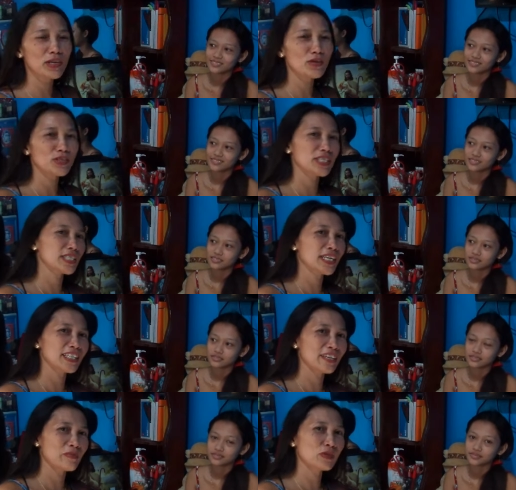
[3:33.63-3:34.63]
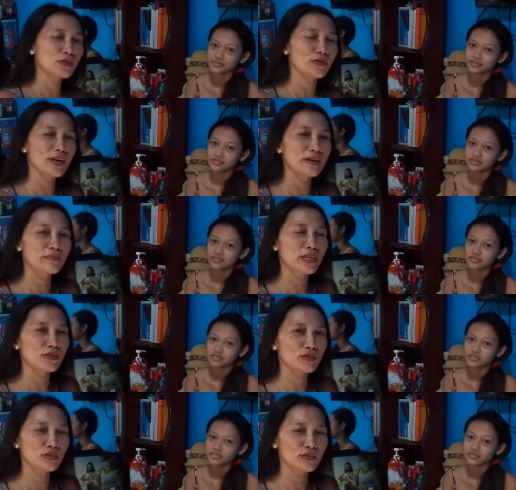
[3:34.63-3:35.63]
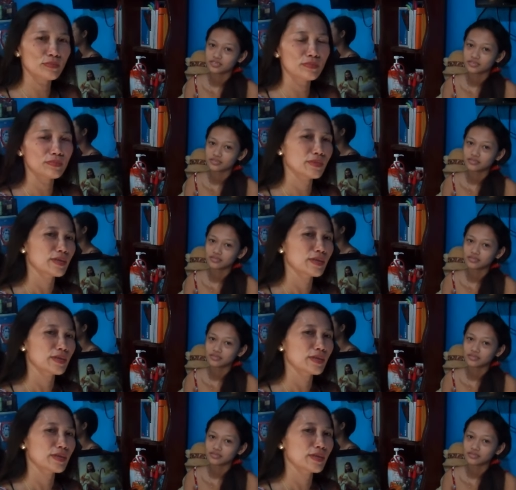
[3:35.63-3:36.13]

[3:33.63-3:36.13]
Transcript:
Speaker 1: because he's not able to come because of